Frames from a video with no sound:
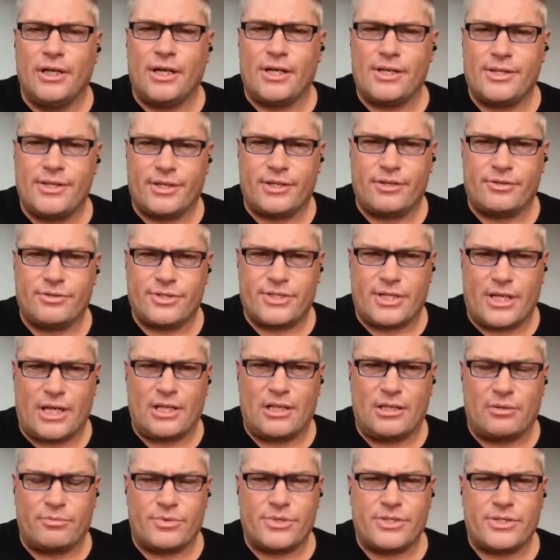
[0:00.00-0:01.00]
I think you're
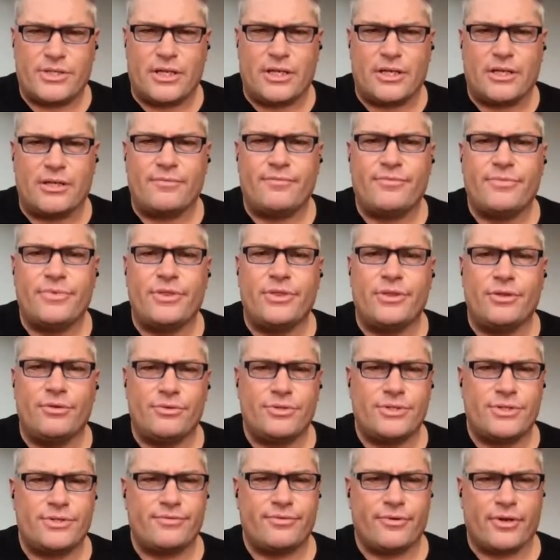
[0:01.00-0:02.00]
sadly mistaken.
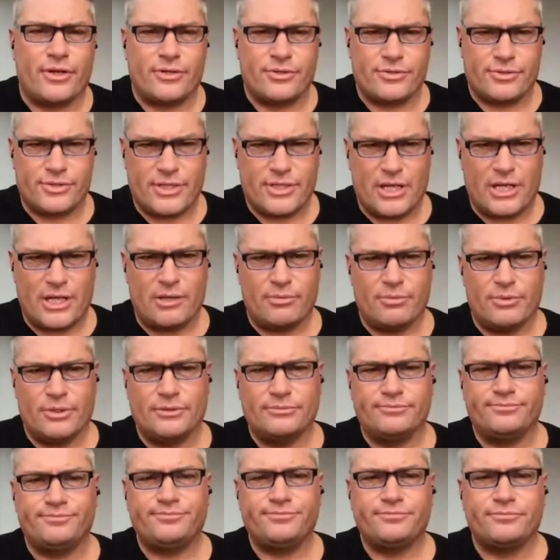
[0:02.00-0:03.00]
News is for
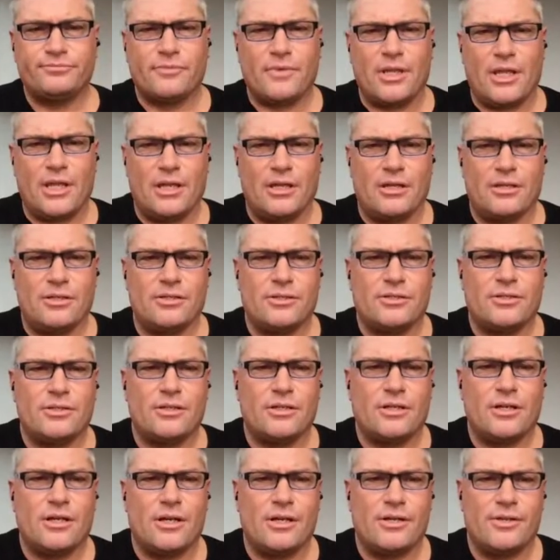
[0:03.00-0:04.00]
entertainment, and
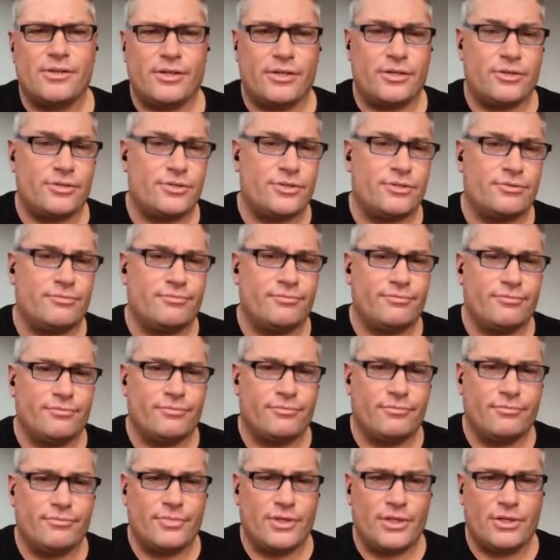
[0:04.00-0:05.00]
I think you should,
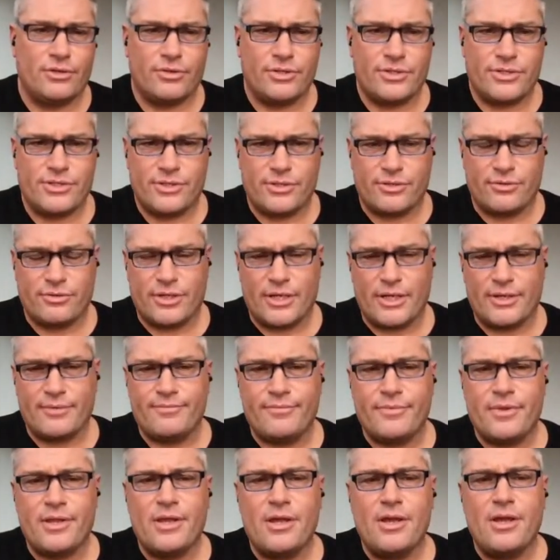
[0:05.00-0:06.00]
consider that.
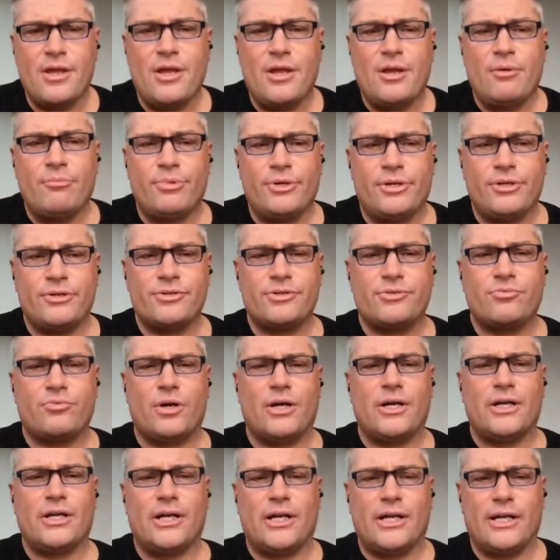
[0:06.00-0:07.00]
But here's
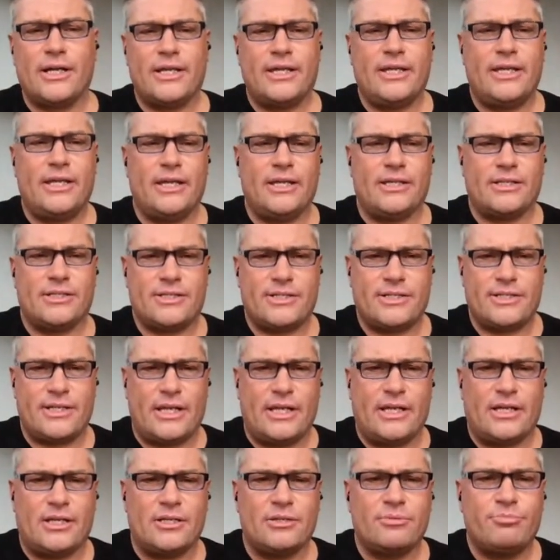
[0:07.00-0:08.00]
why I can't
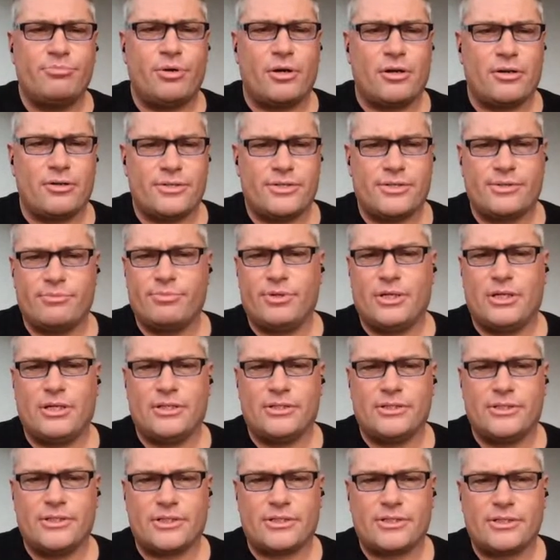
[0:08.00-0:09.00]
stand partisan
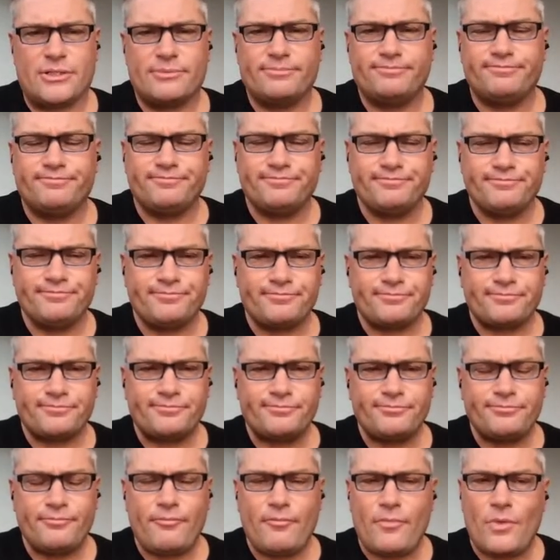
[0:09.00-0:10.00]
politics,
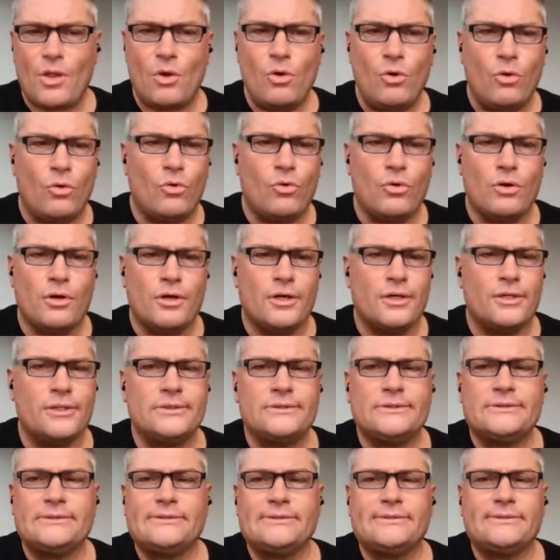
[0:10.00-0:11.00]

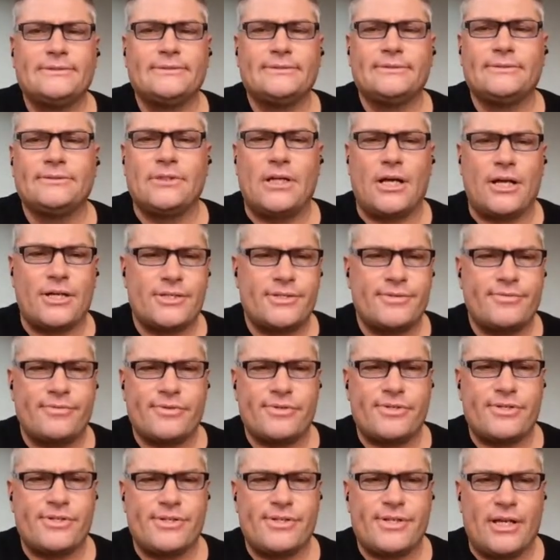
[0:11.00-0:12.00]
or us
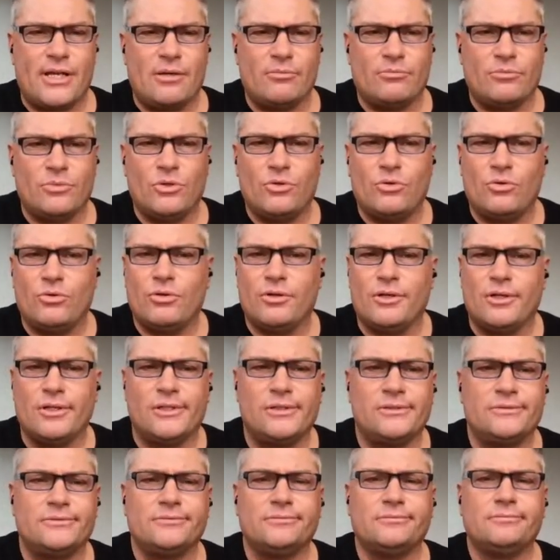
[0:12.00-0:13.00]
versus them, or